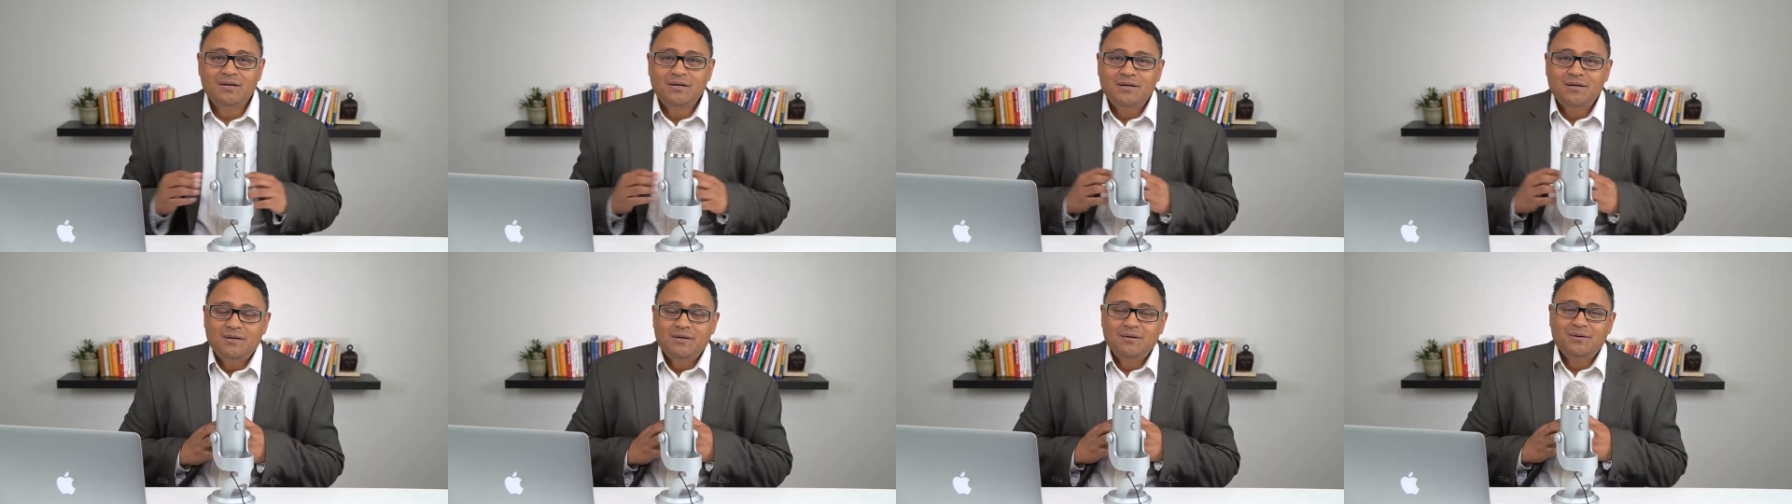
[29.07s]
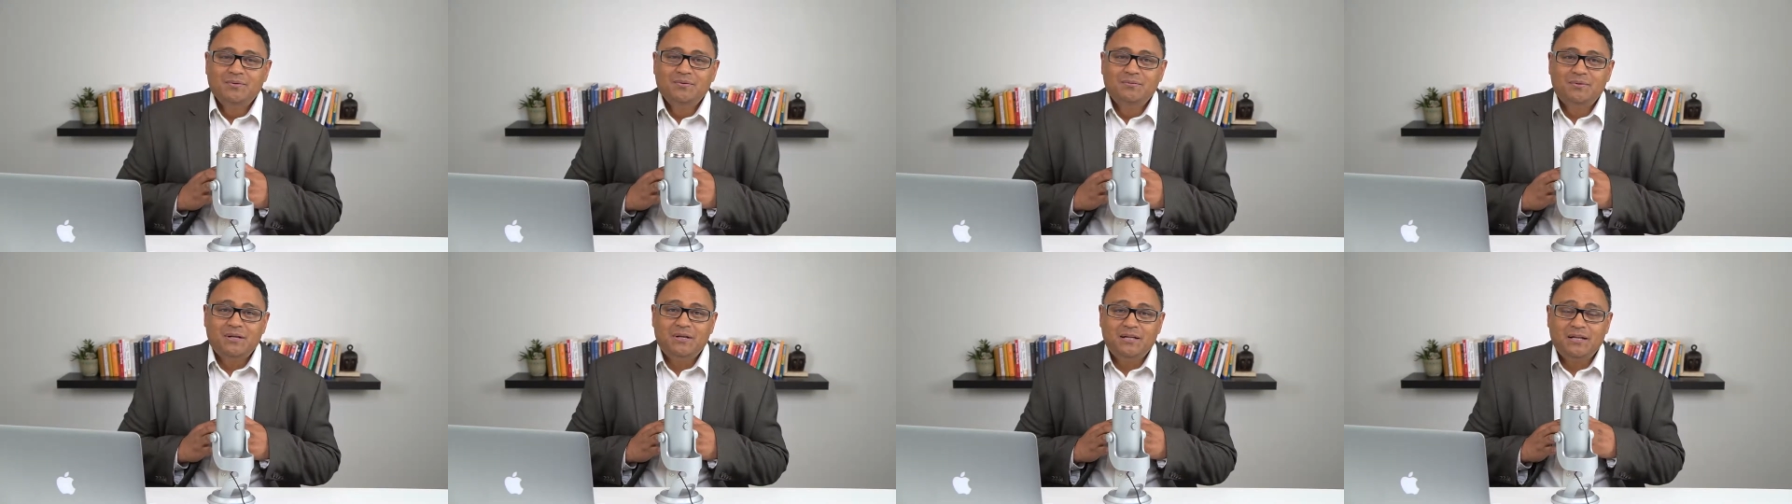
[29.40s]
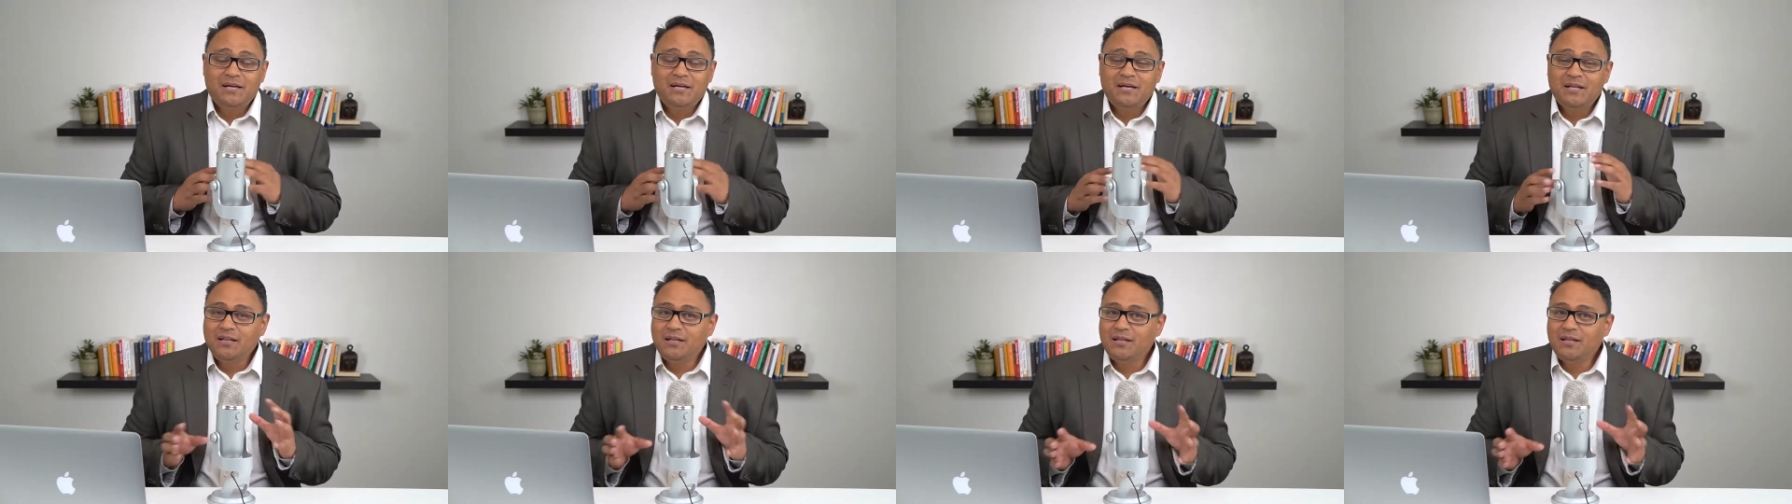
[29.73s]
Well,
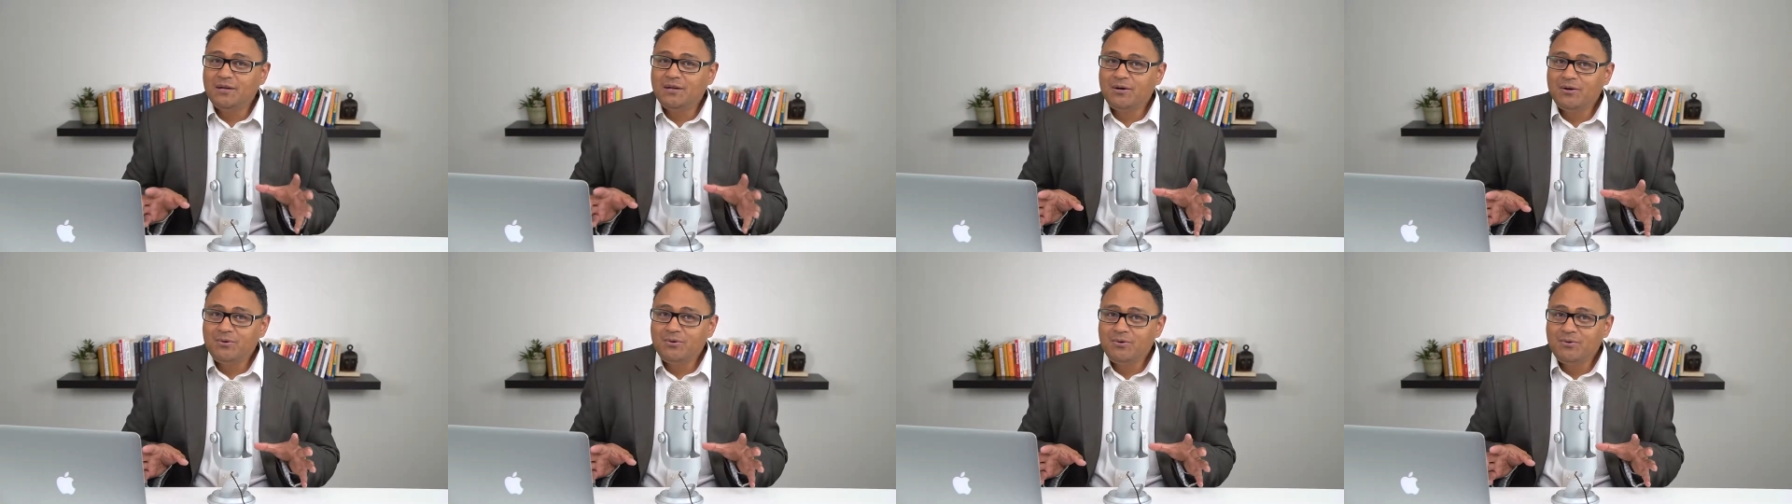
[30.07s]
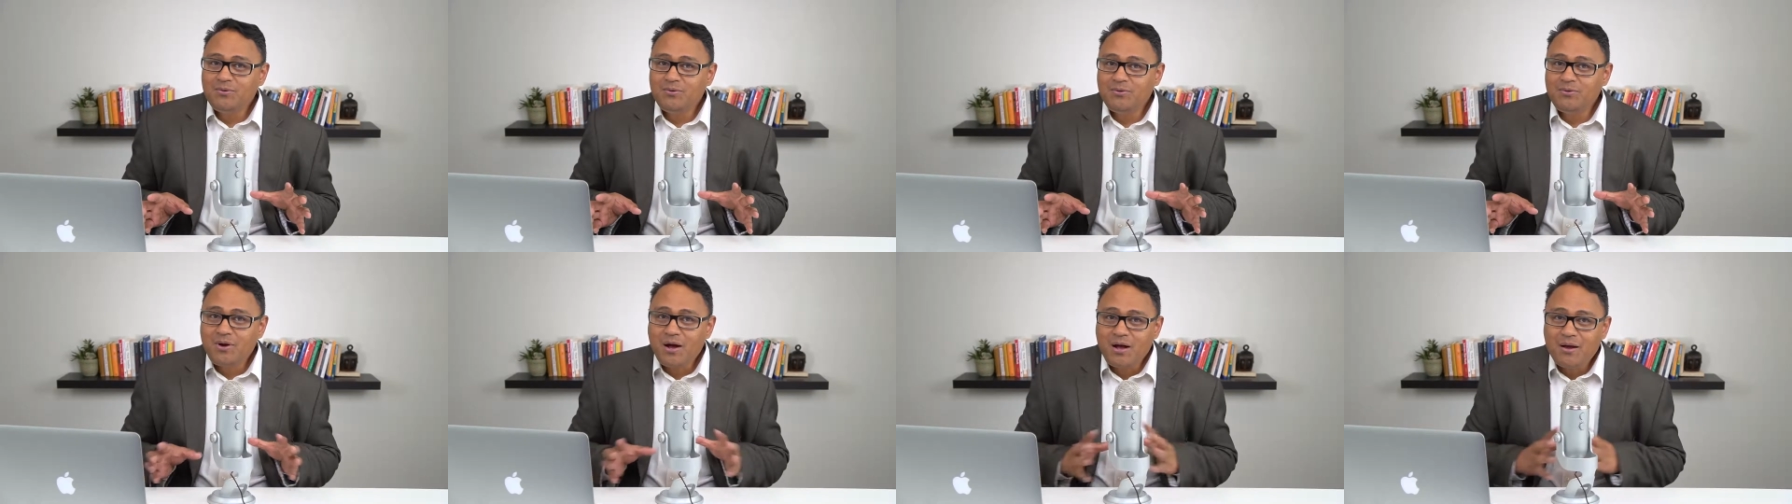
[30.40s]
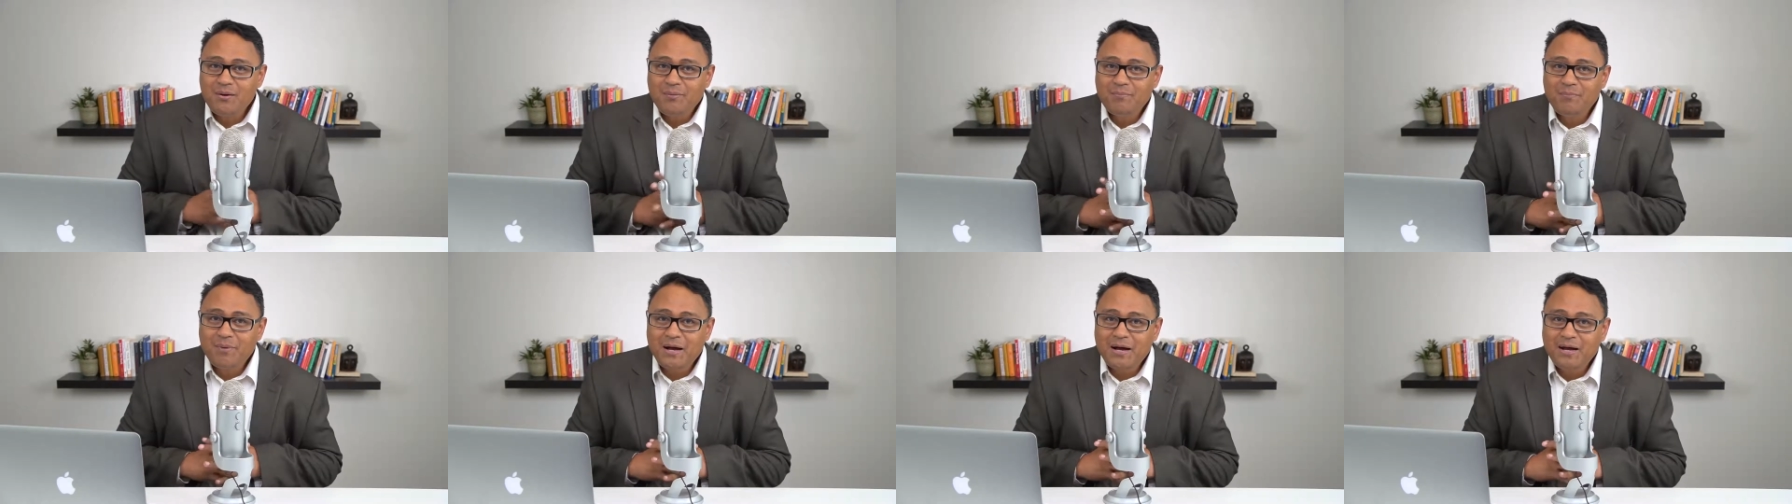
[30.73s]
hello,
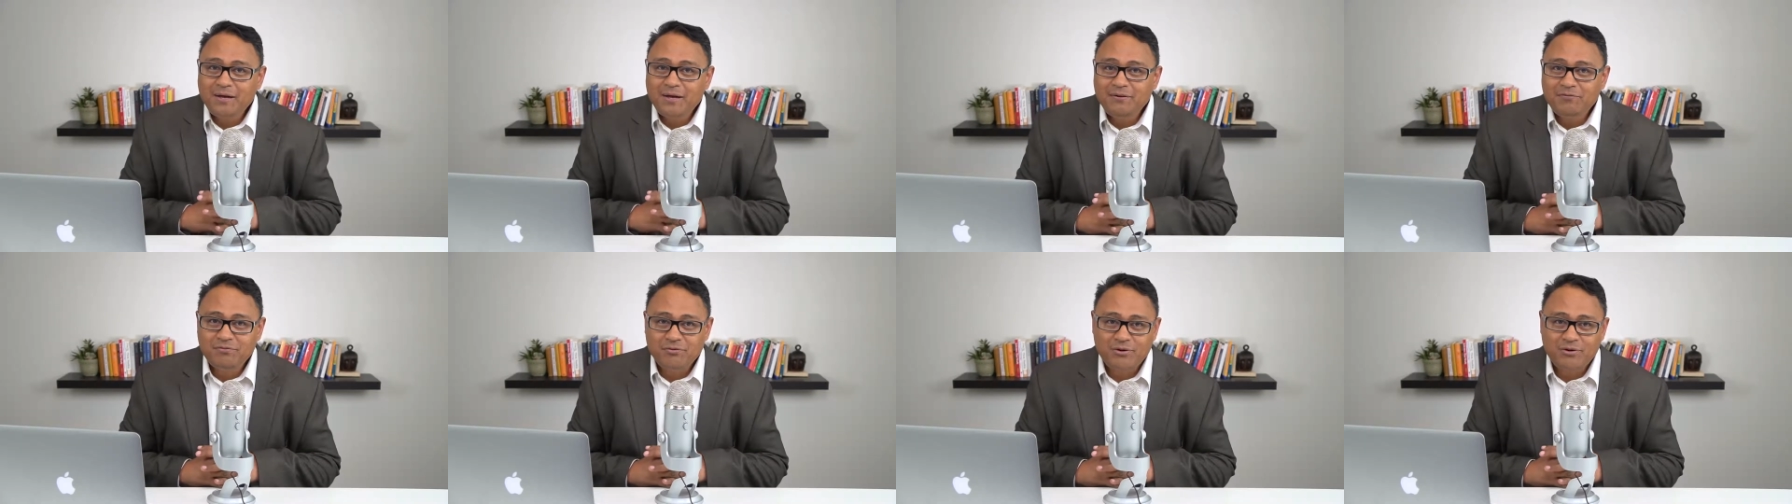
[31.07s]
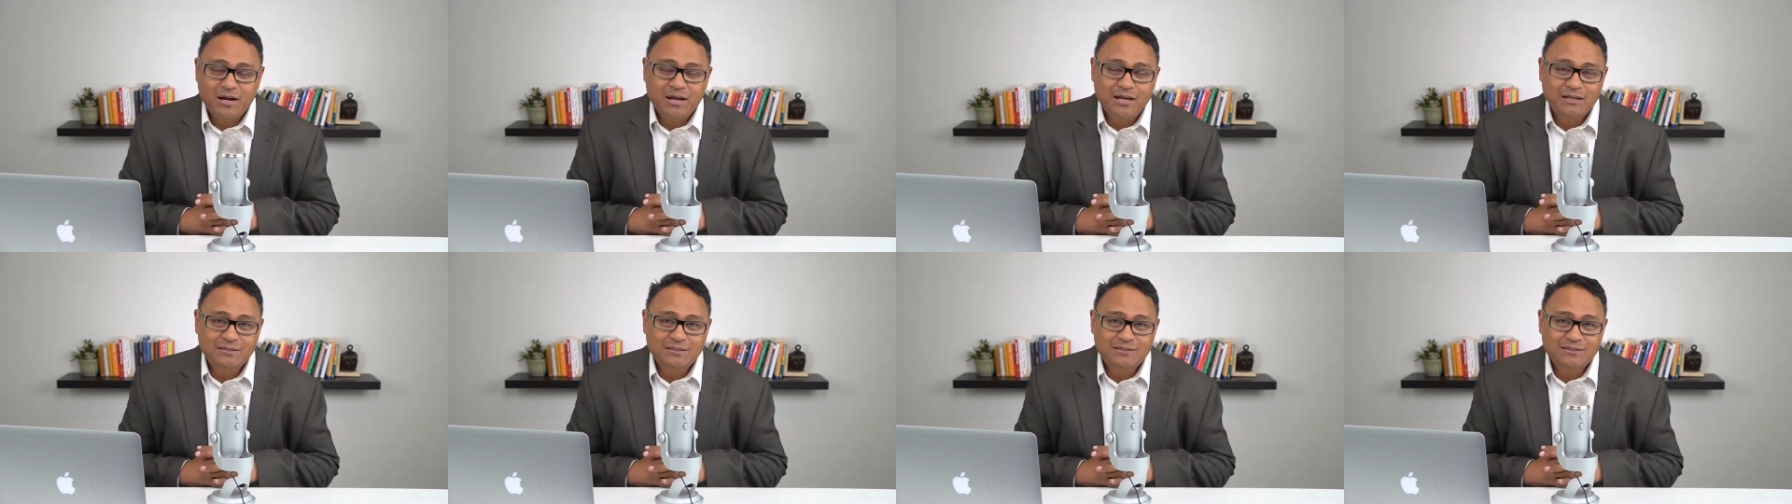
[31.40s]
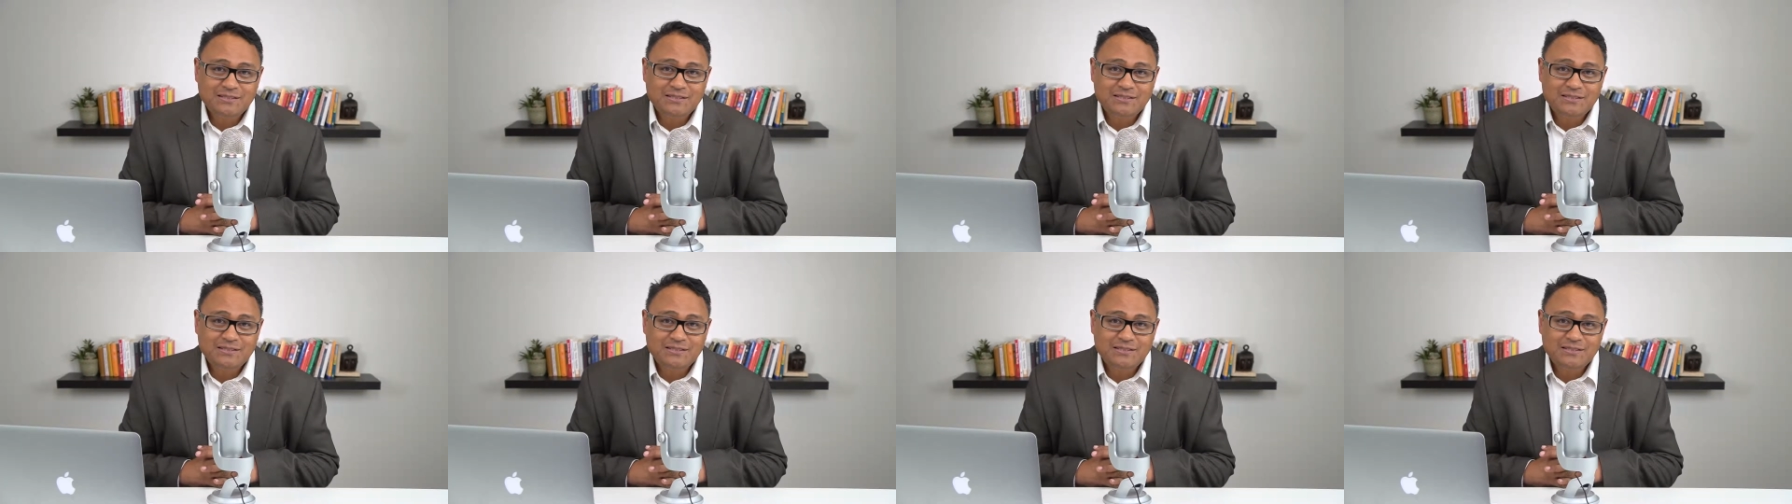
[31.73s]
my friends.